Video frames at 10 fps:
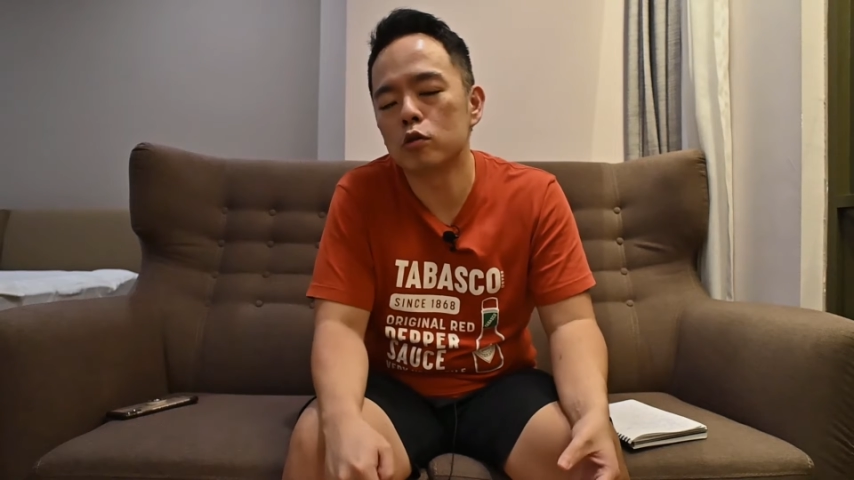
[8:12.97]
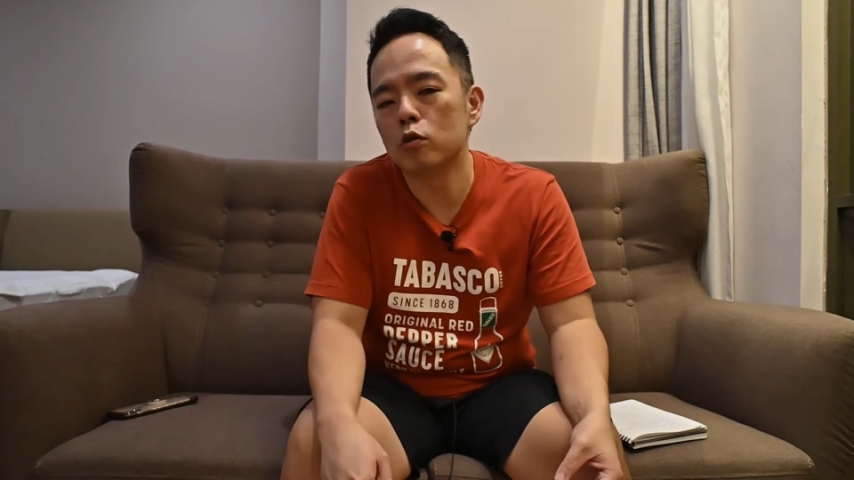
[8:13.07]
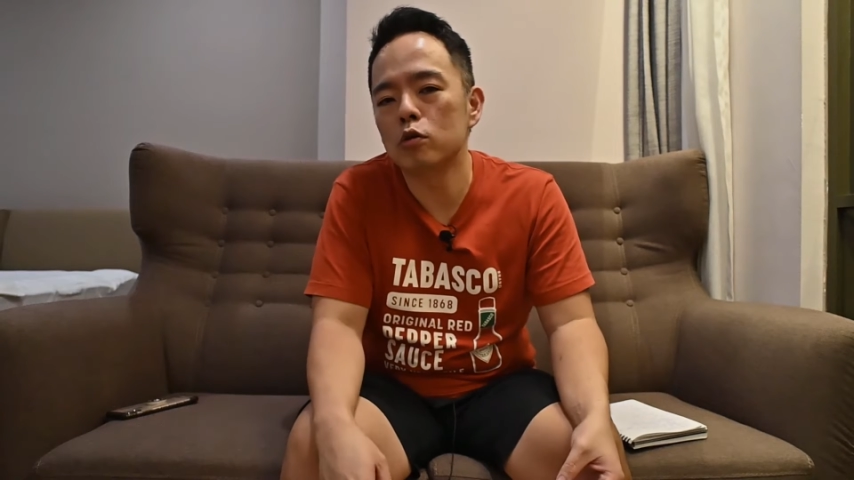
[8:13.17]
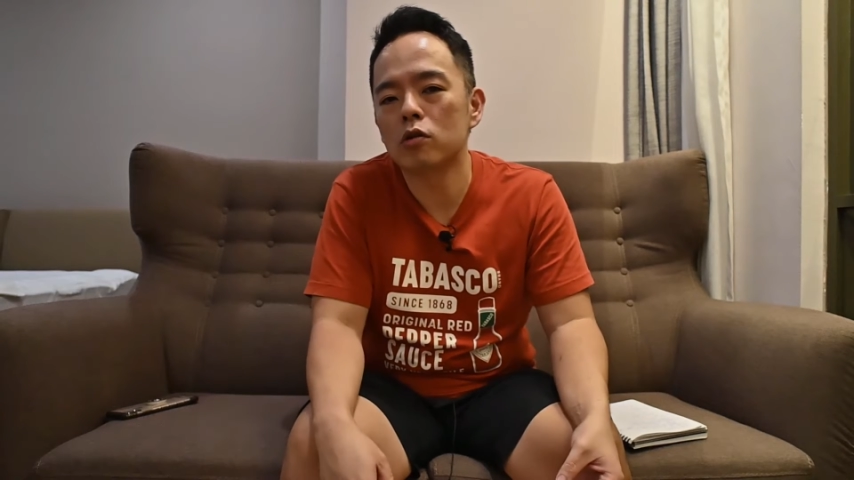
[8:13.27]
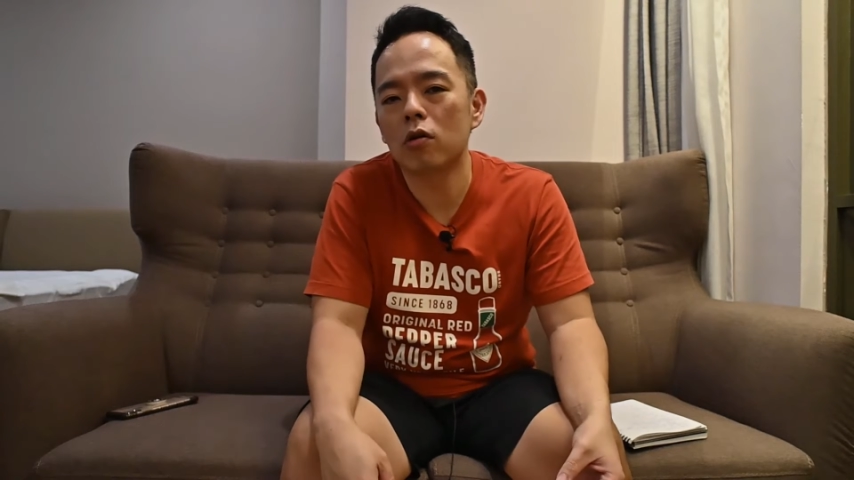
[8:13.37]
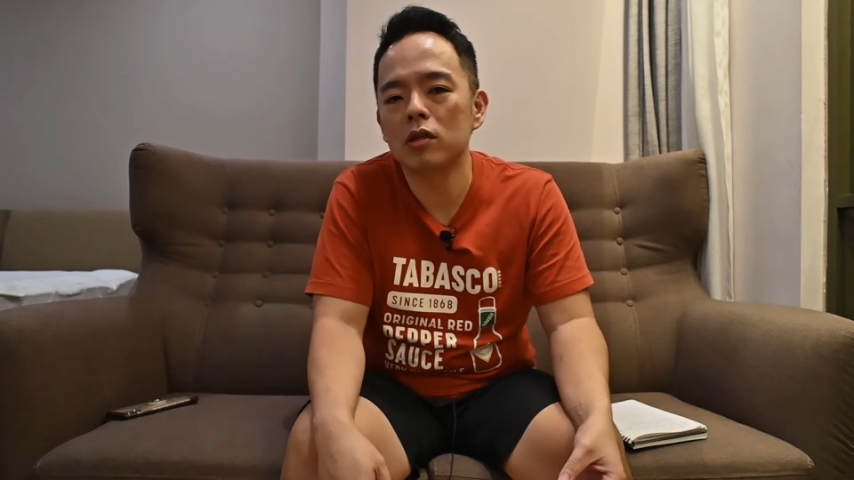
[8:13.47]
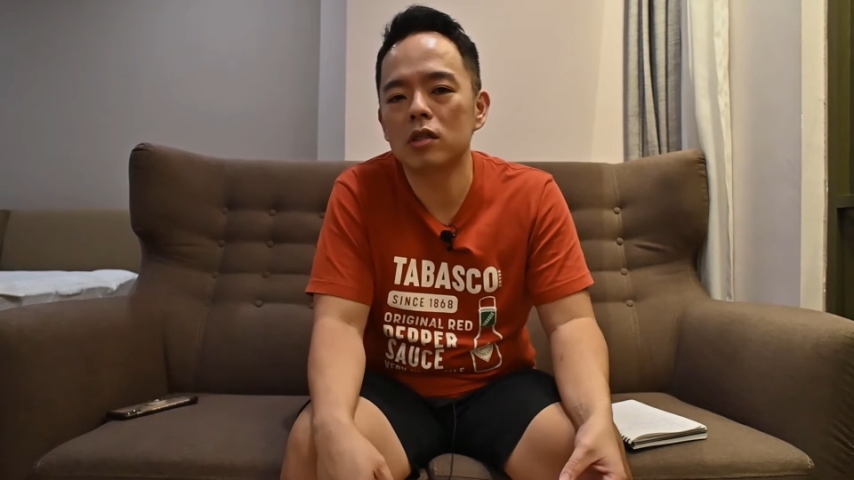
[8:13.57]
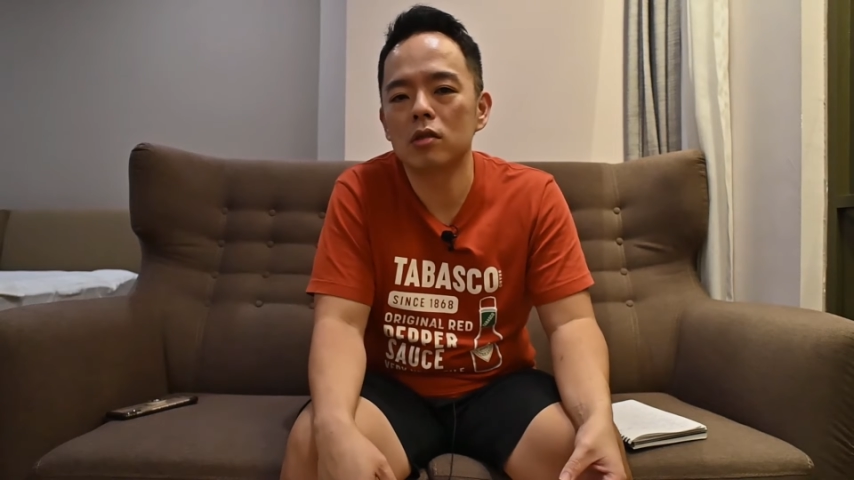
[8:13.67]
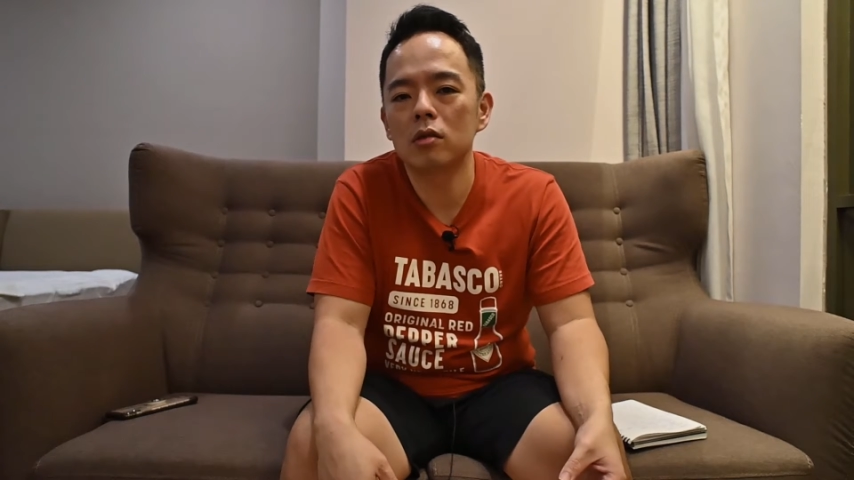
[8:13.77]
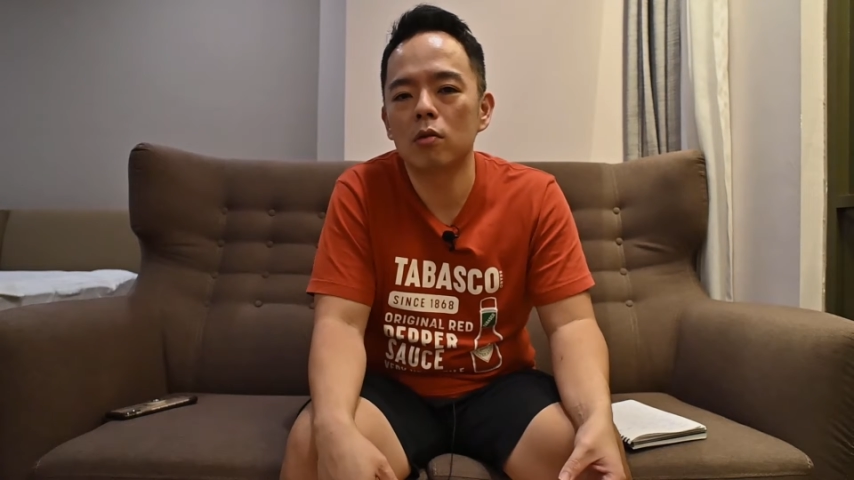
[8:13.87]
to lose all this
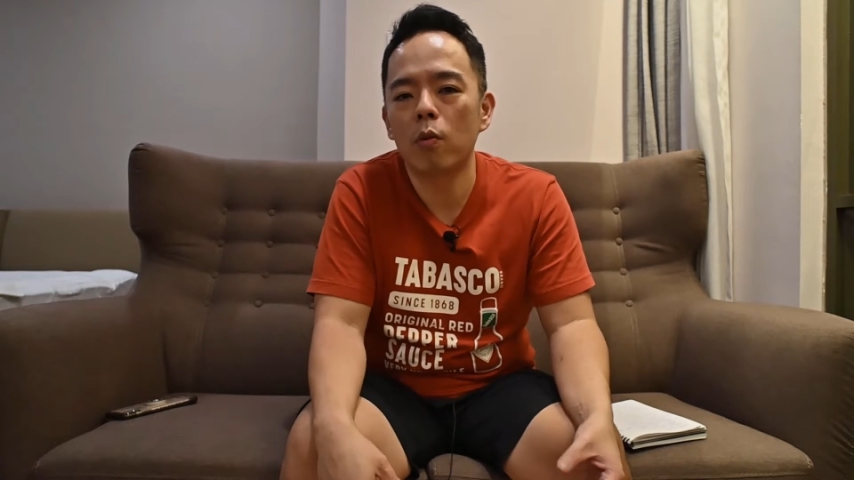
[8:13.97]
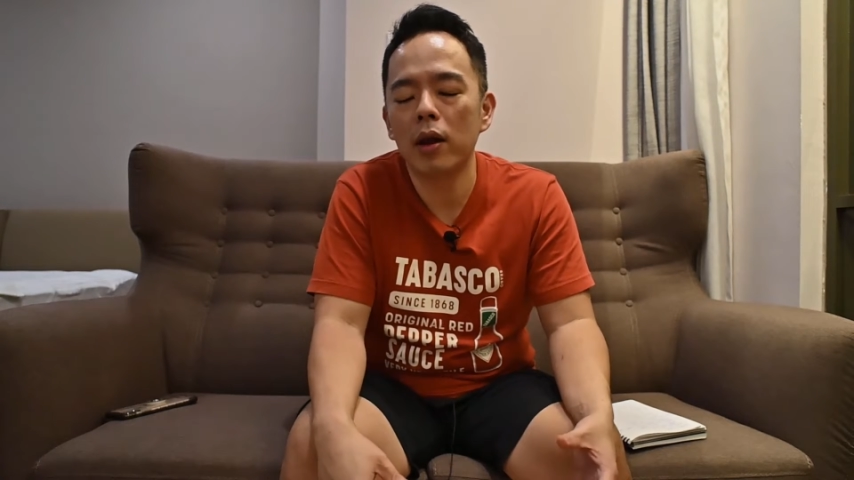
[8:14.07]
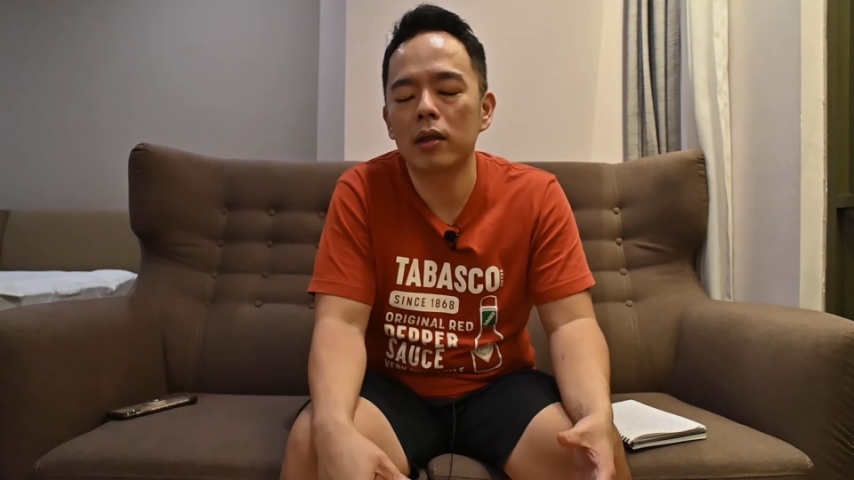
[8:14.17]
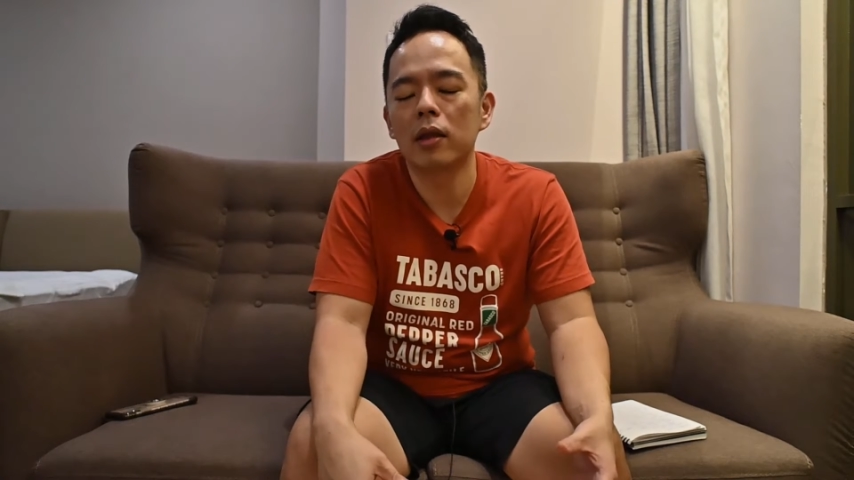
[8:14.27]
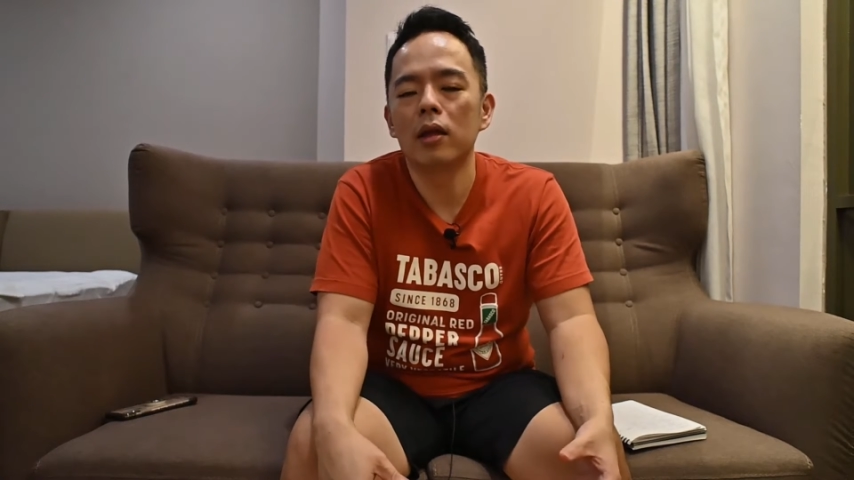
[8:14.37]
weight.